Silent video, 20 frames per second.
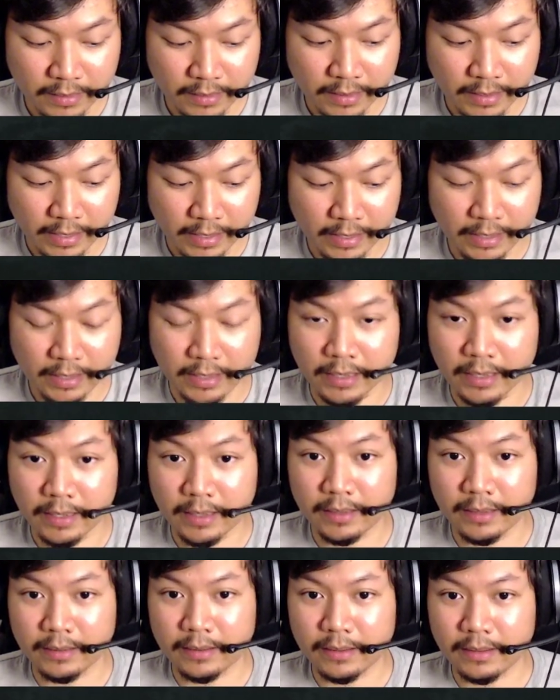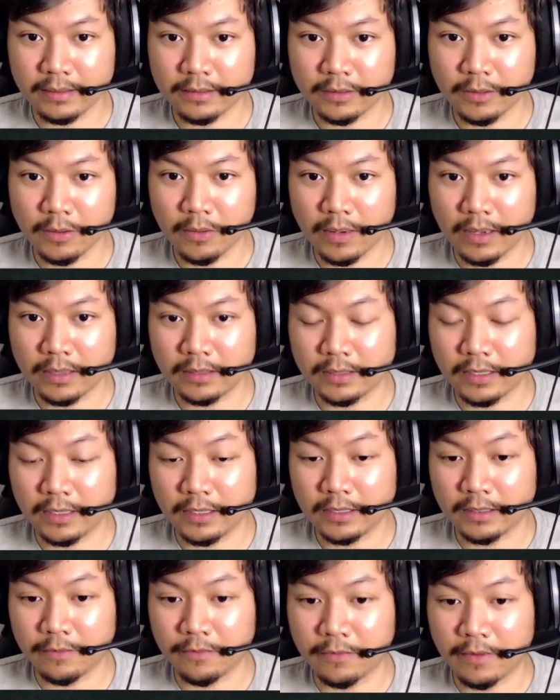And so I set it
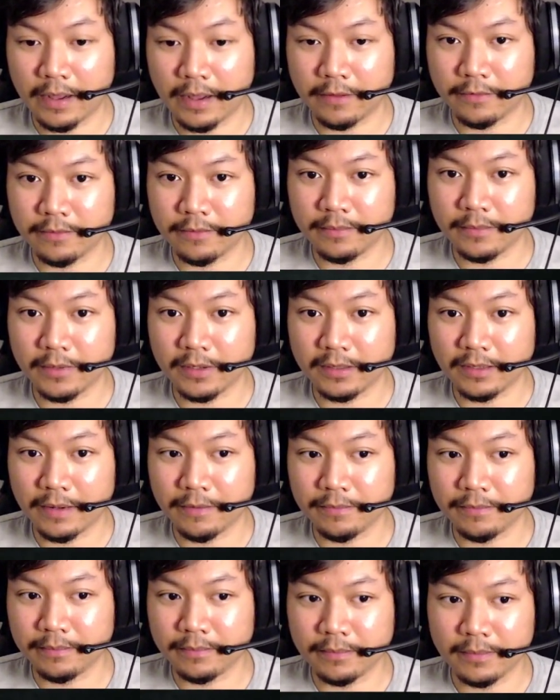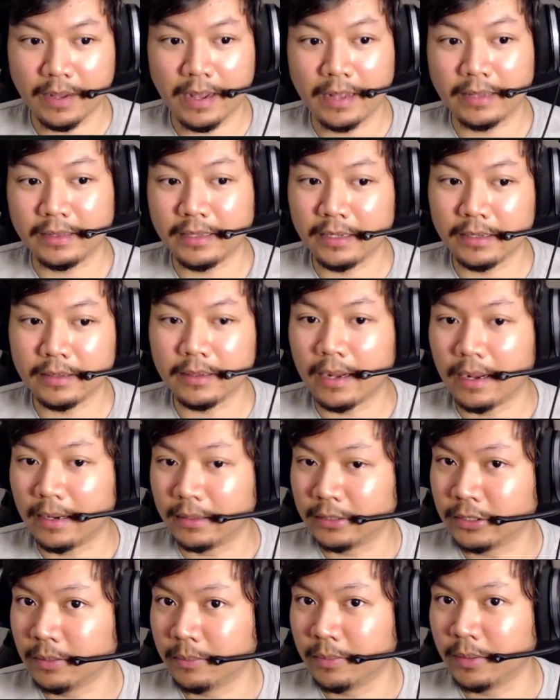to 5 because I think I
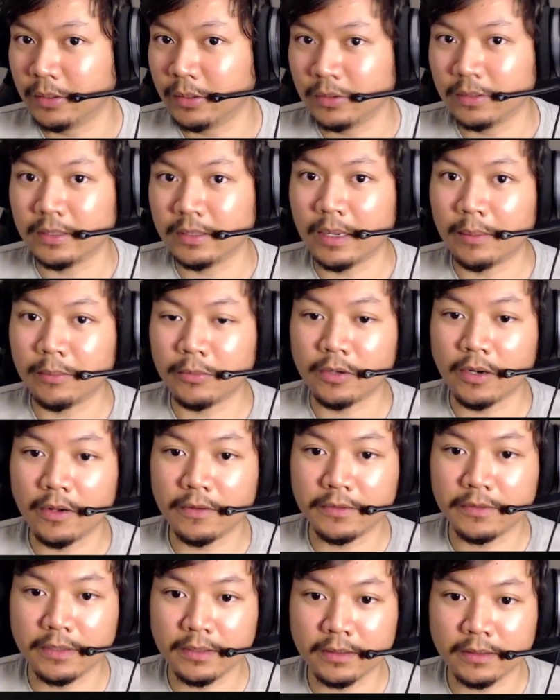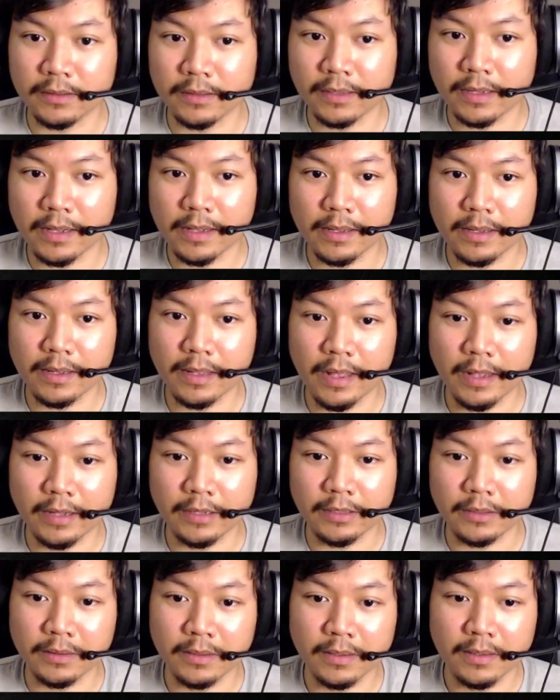should be using that more often,
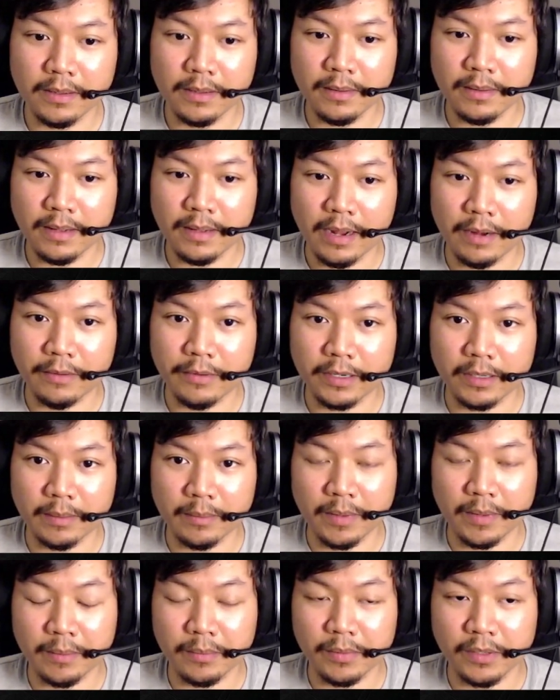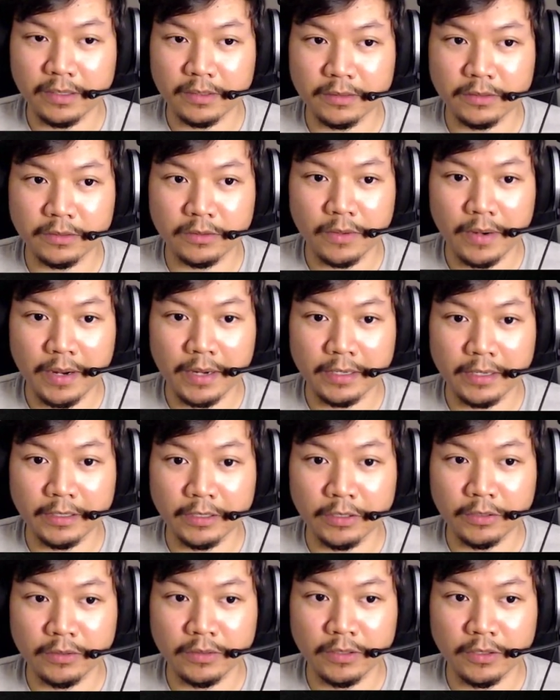and I recommend players
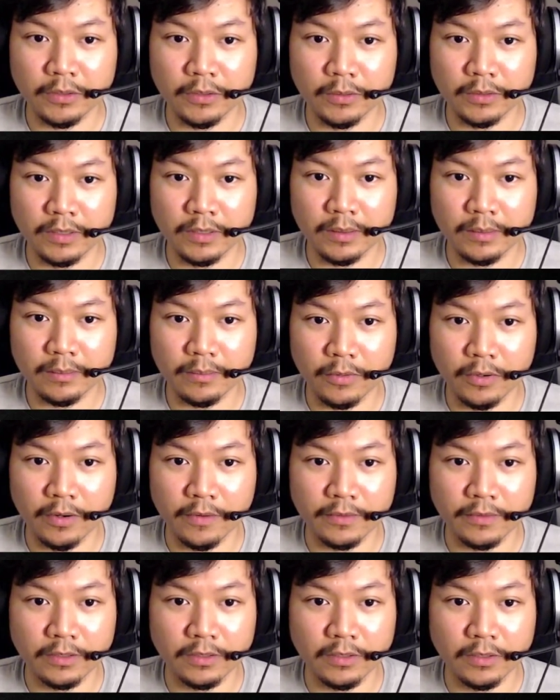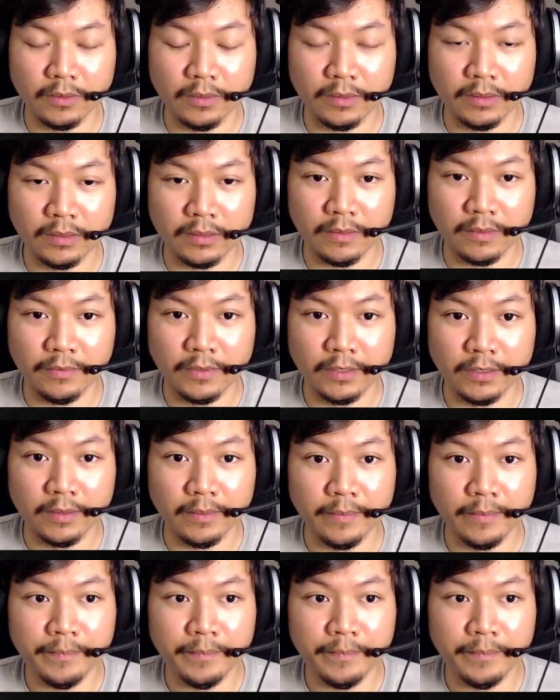trying to use it more often too. It's convenient.